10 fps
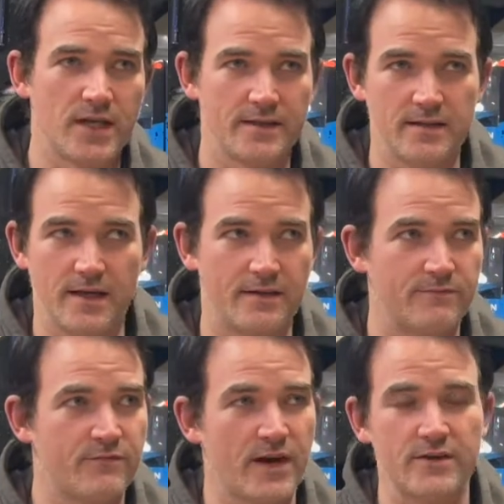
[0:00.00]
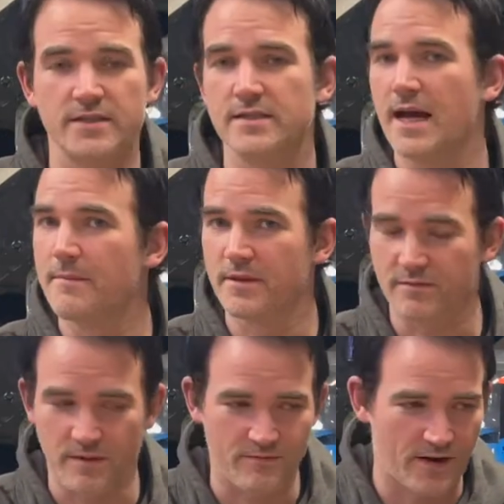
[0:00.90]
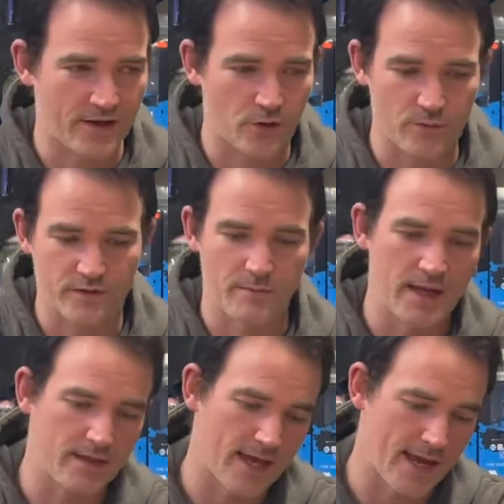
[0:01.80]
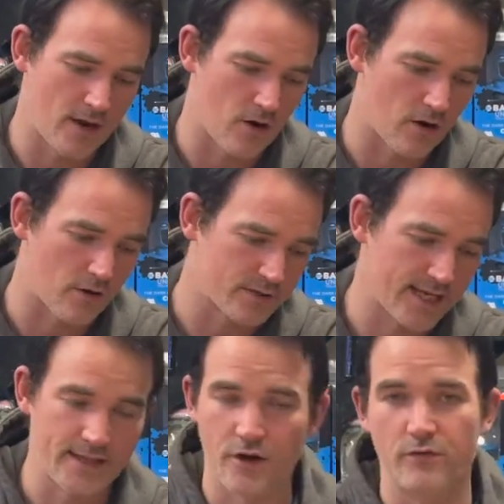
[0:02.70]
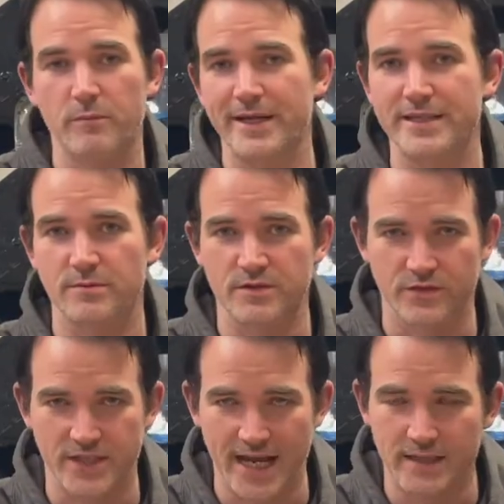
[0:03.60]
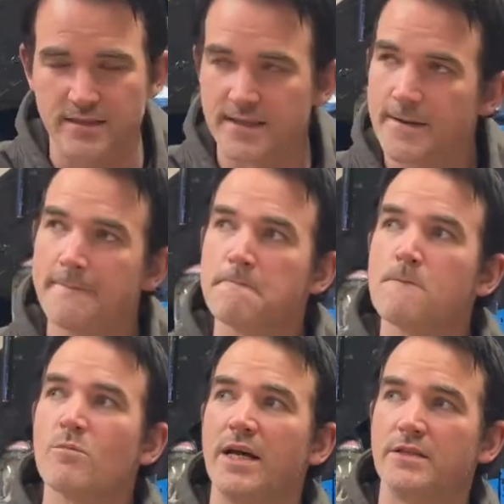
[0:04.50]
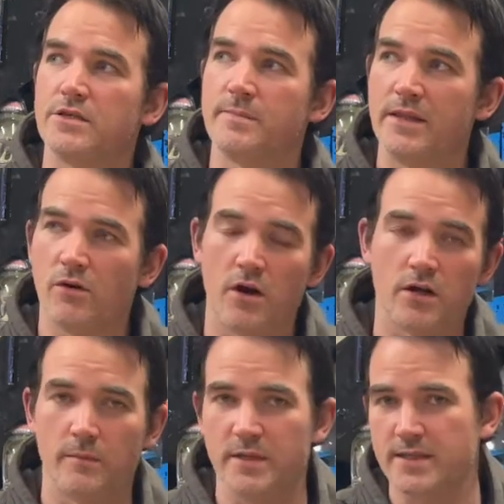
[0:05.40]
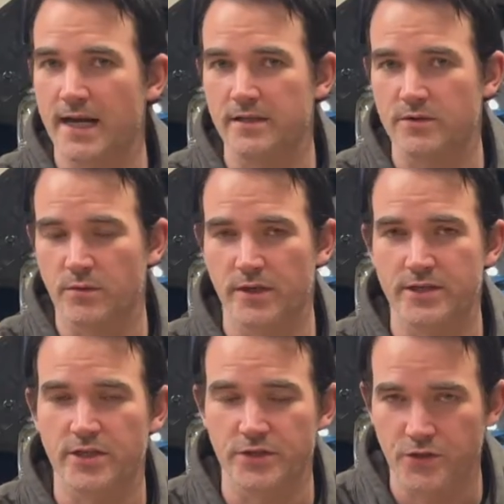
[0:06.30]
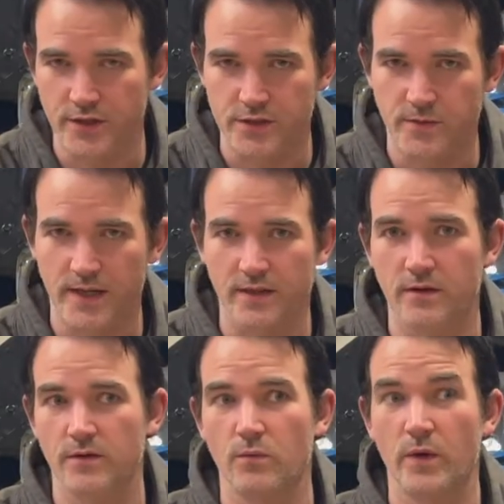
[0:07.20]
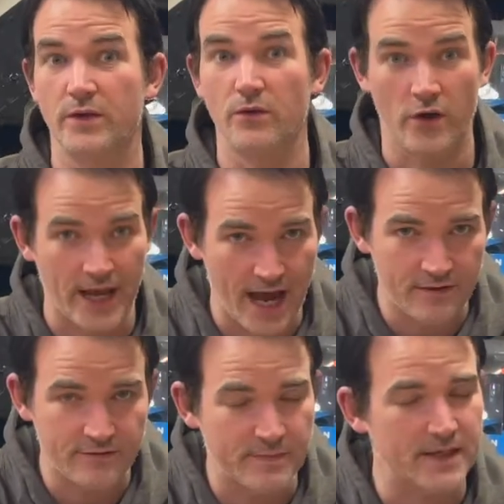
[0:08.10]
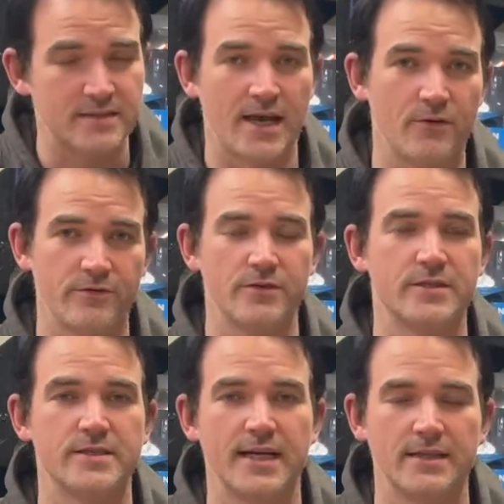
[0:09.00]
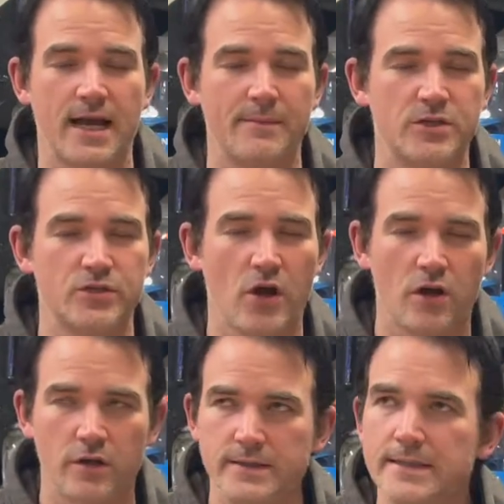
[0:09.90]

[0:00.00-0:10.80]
And, and in fairness to Diamond, they've been very good with me. They are sending out replacements for titles. It does mean there are a couple of titles that were initially due this week that we do not have because I refuse to sell damaged stock.